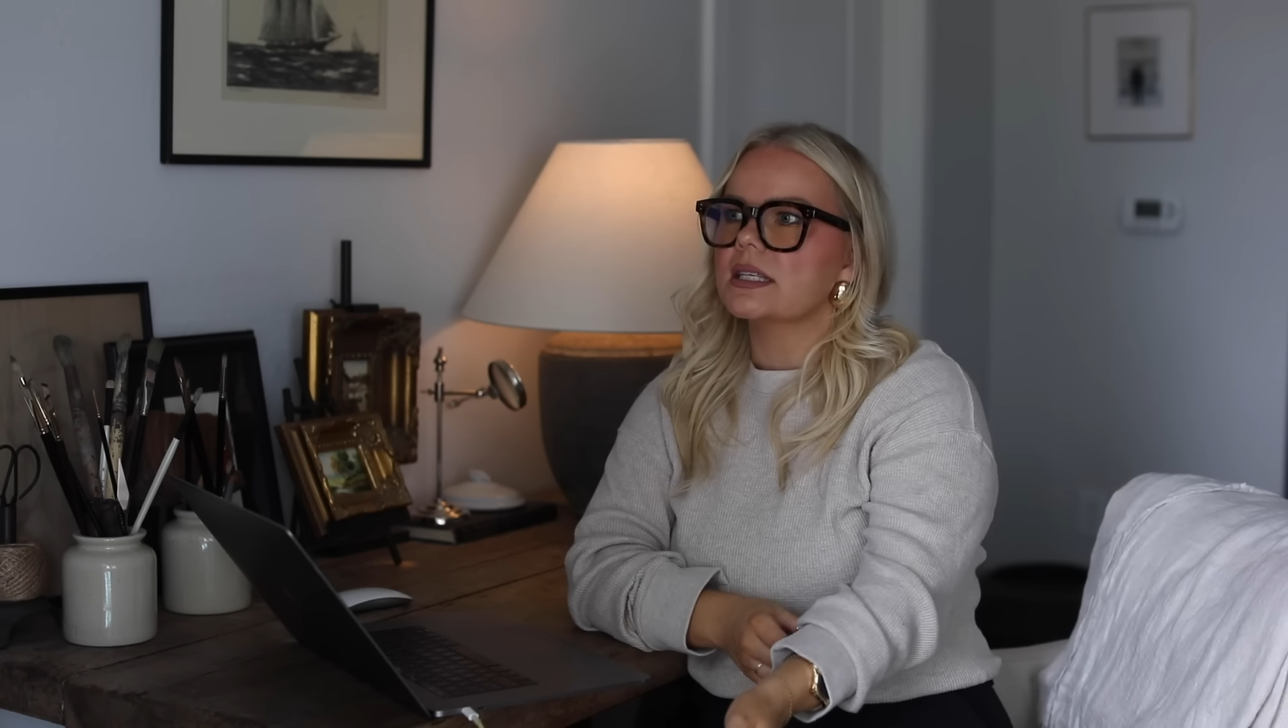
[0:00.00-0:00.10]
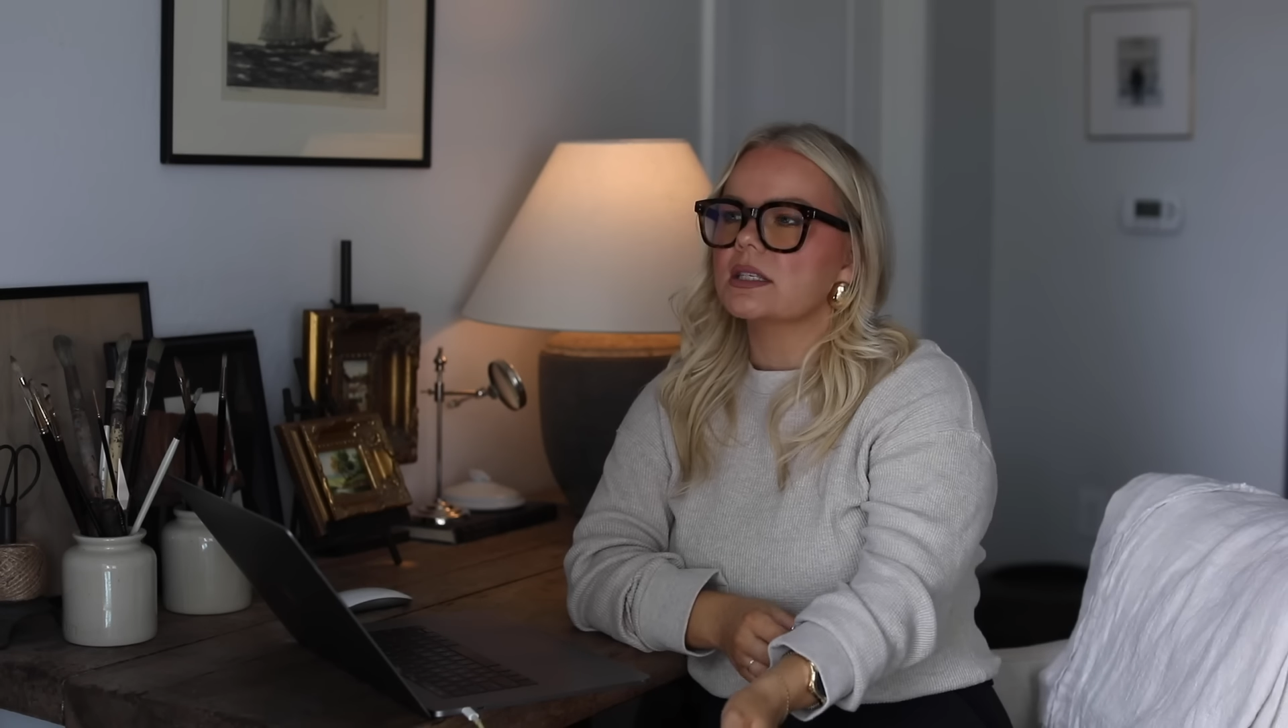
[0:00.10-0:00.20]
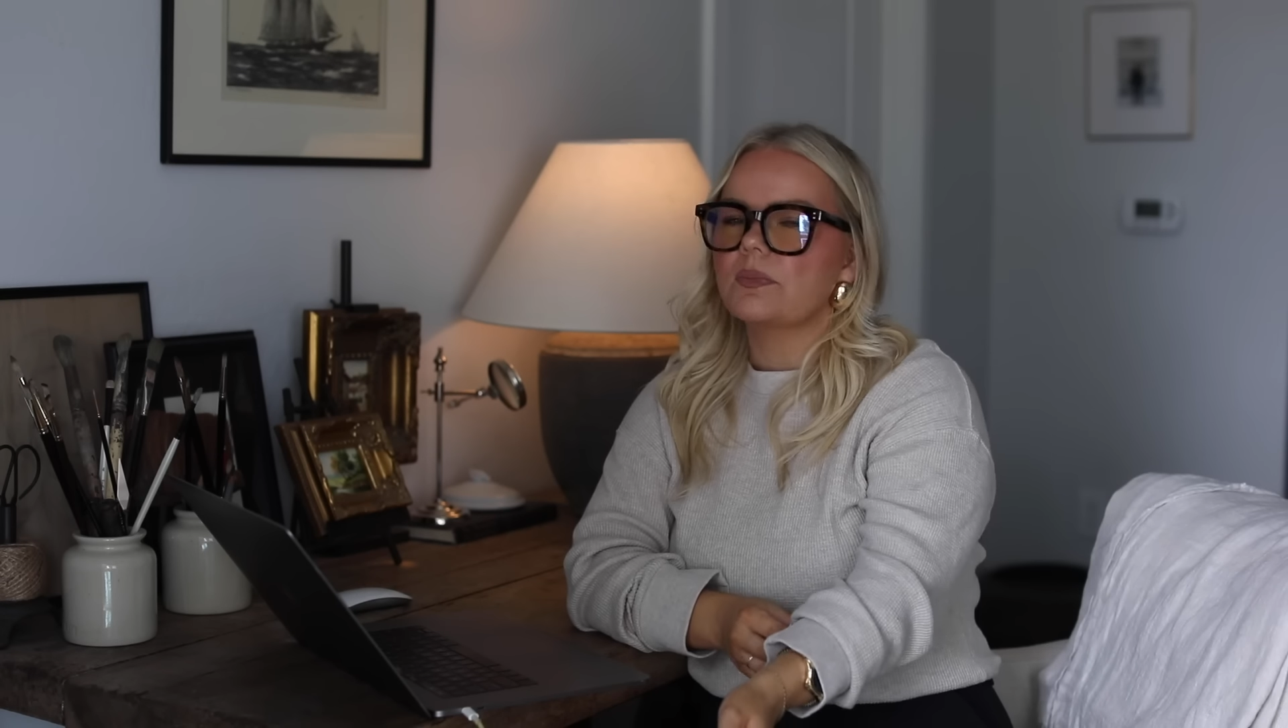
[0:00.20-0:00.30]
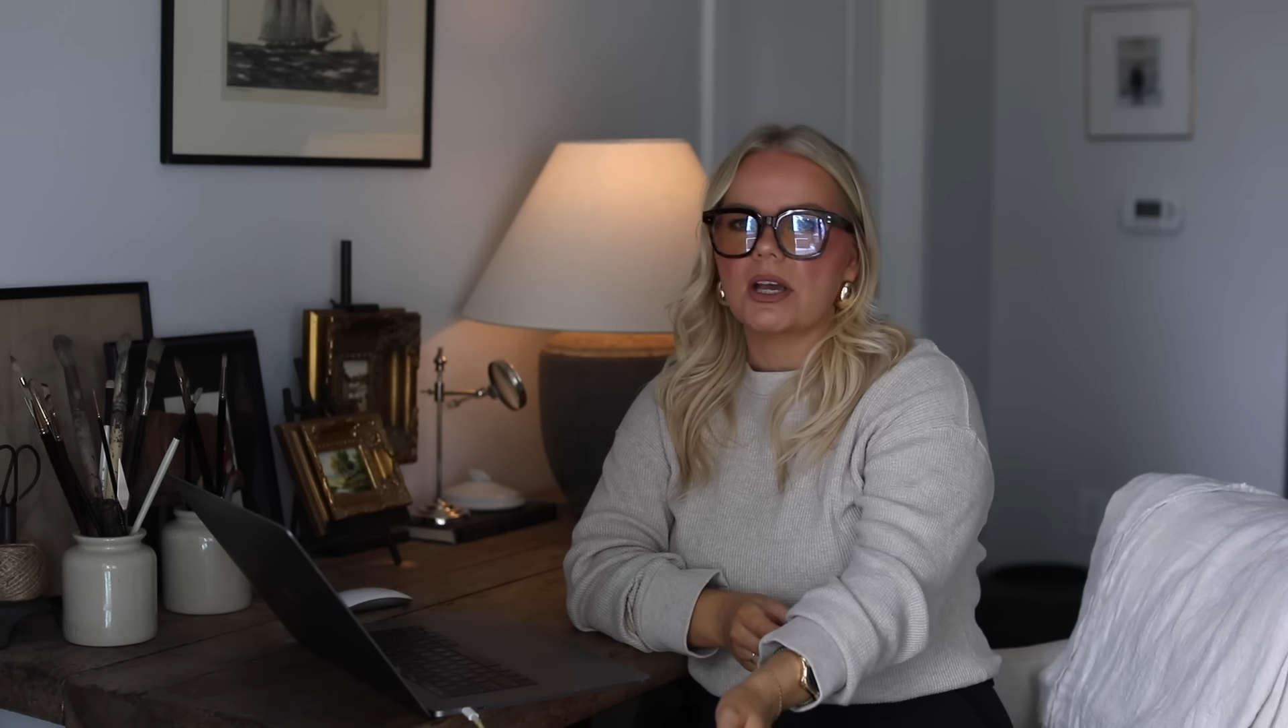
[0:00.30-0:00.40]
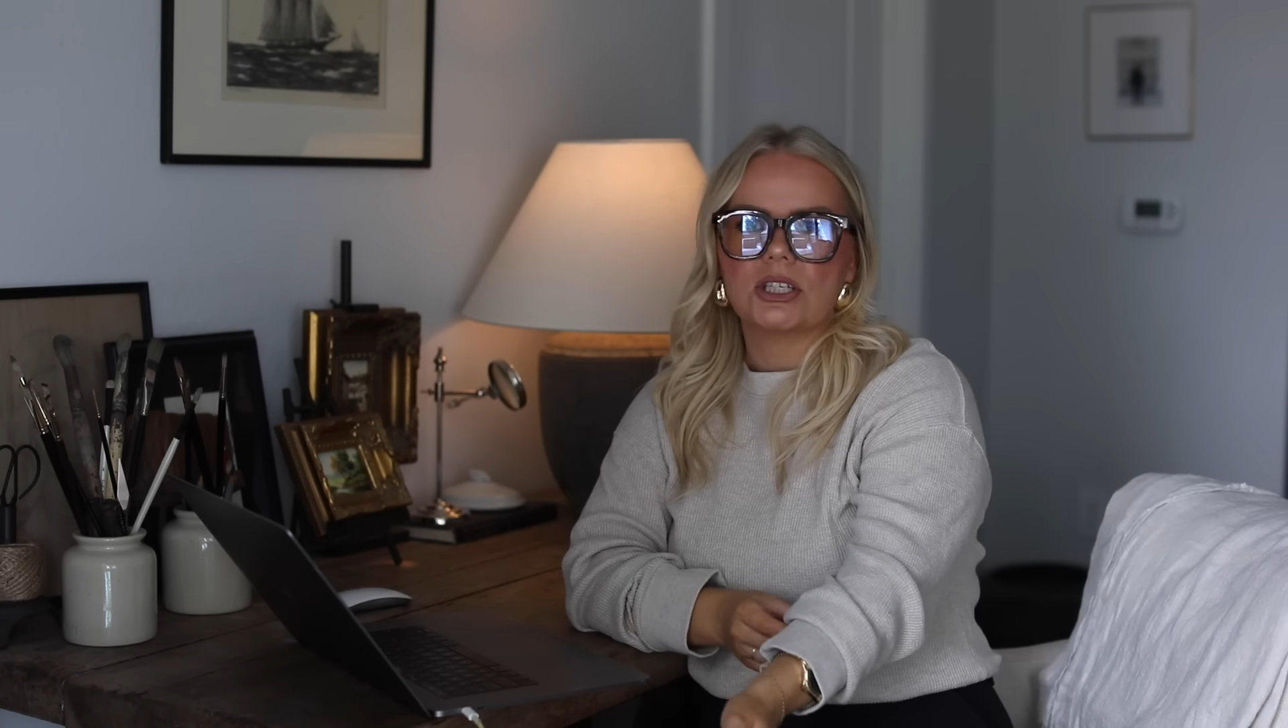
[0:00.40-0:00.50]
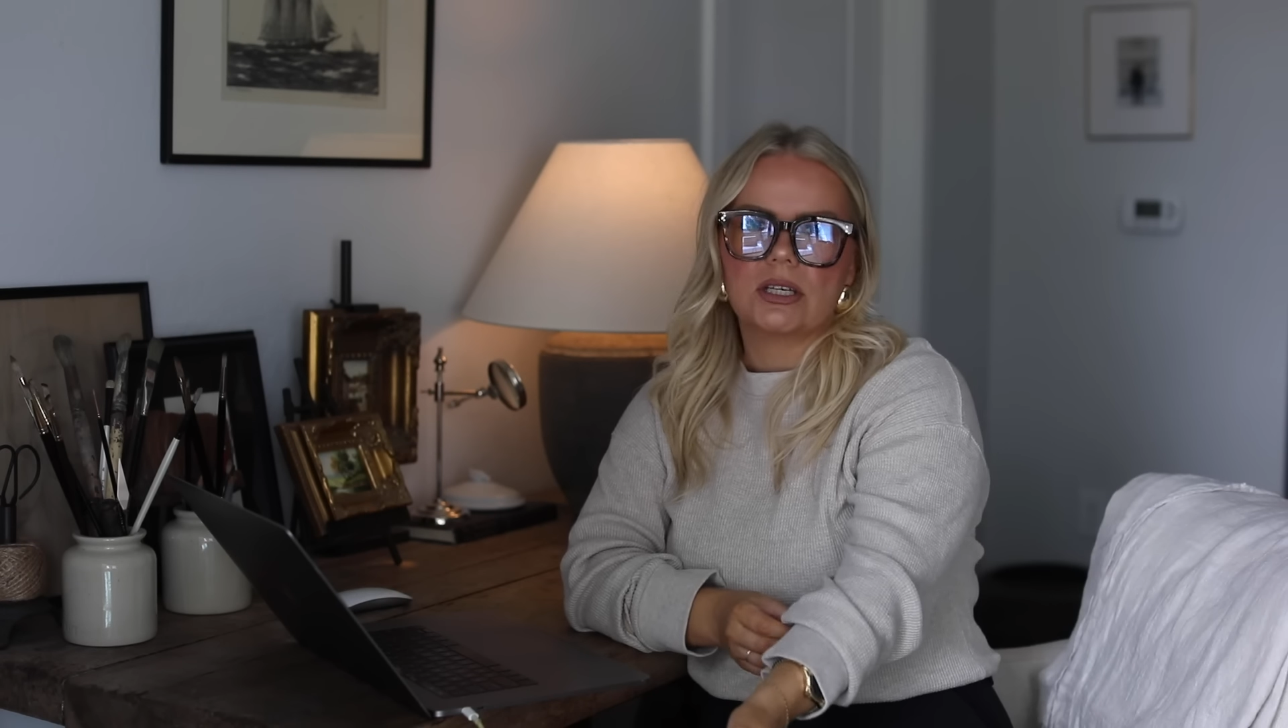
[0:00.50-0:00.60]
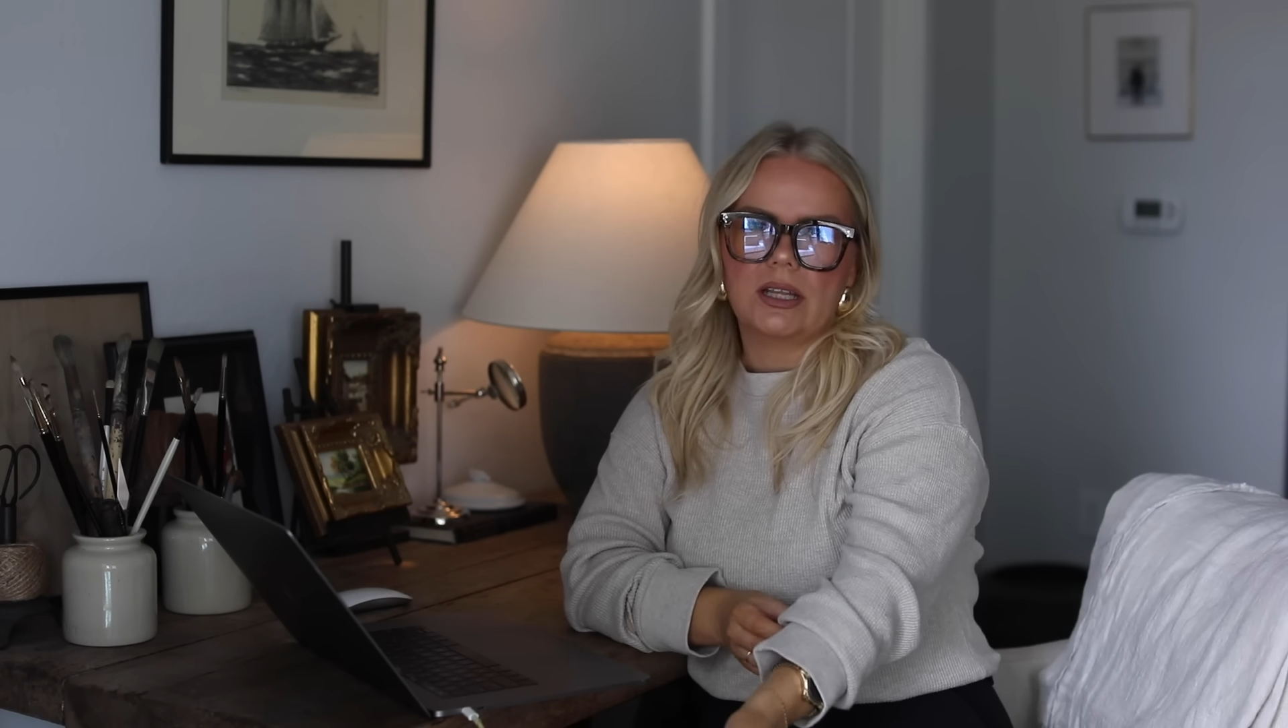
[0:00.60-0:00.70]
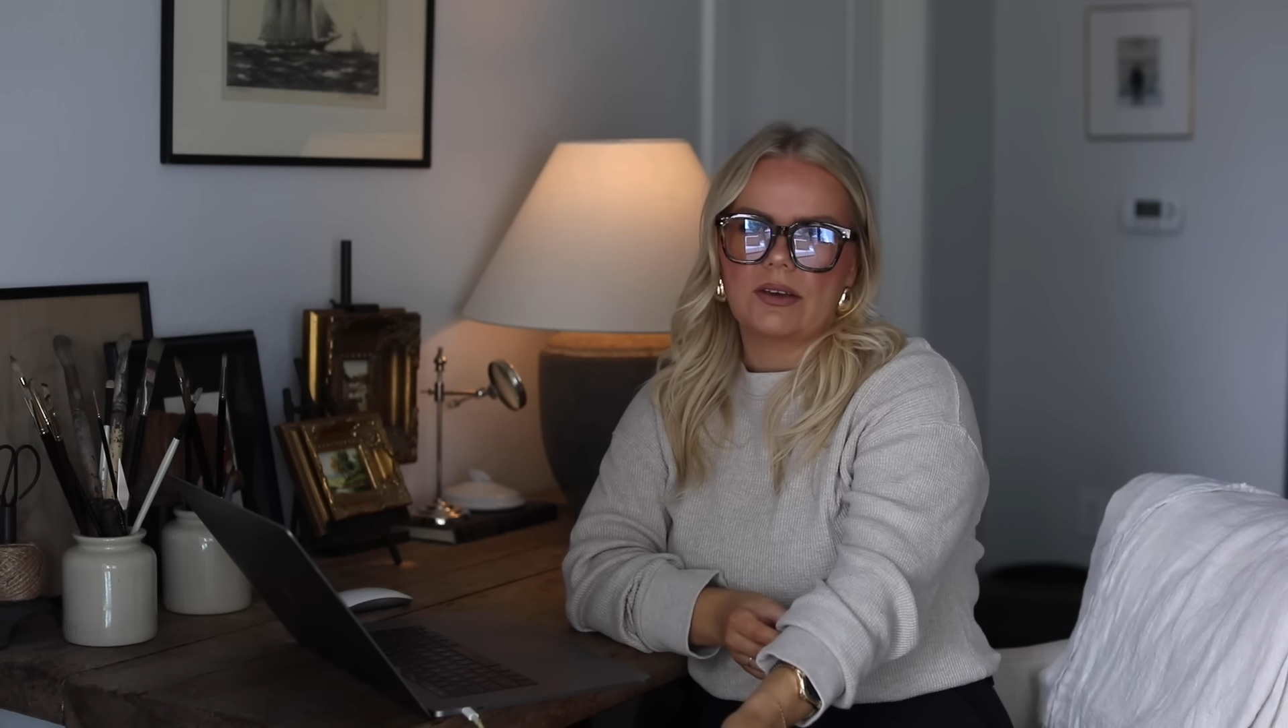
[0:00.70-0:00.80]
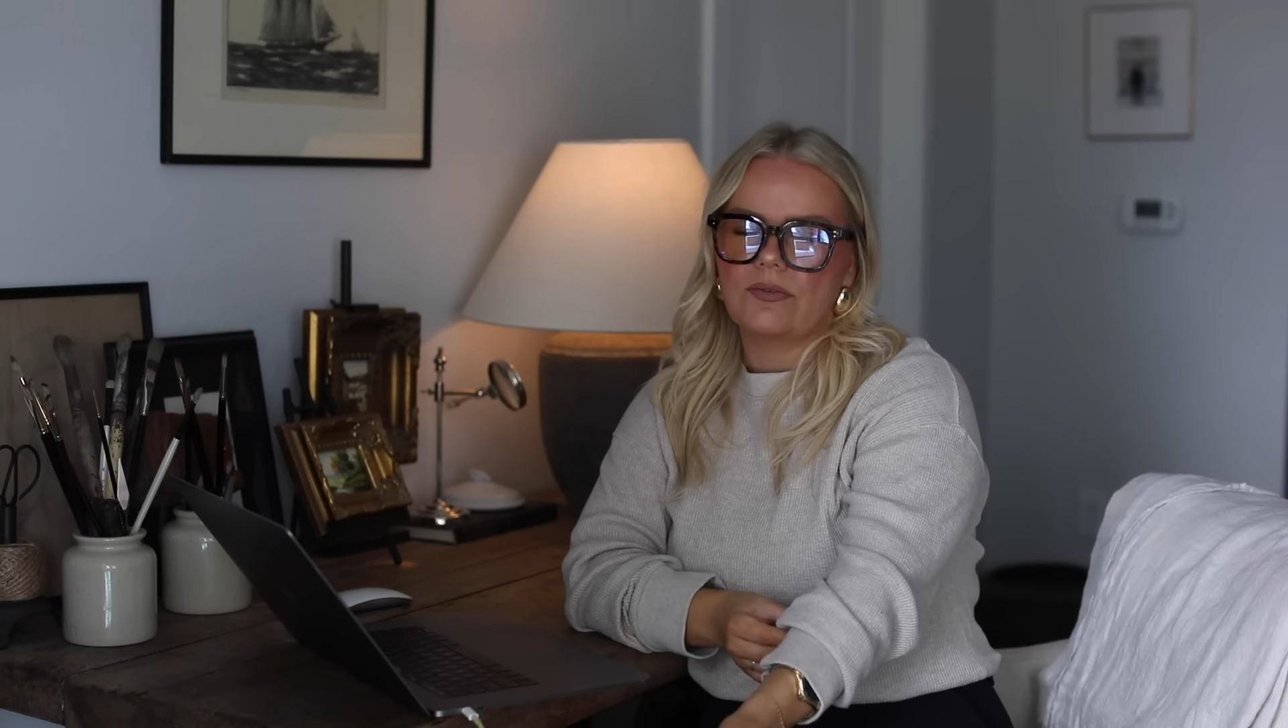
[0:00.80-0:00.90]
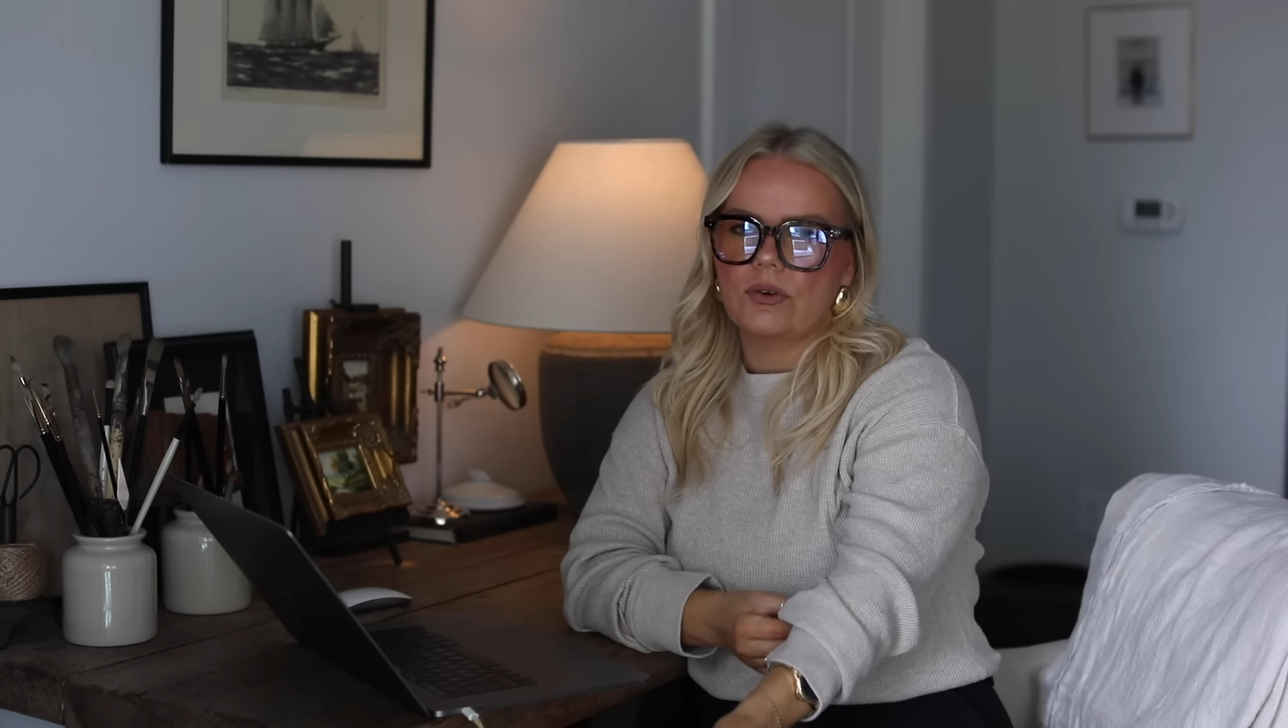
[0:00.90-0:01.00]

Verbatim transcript: especially like